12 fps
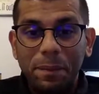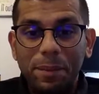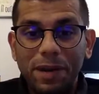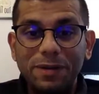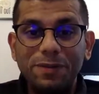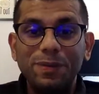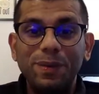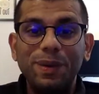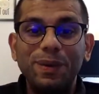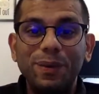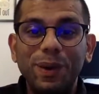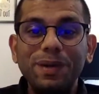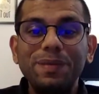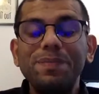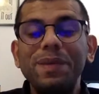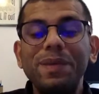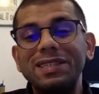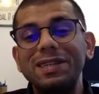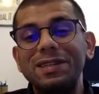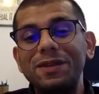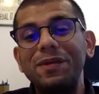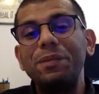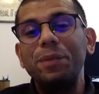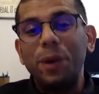But what makes it
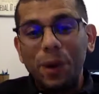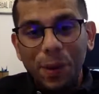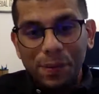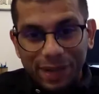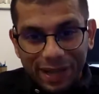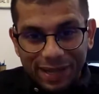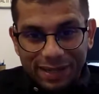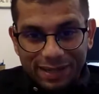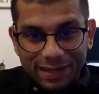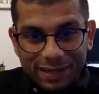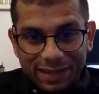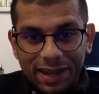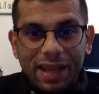even more complicated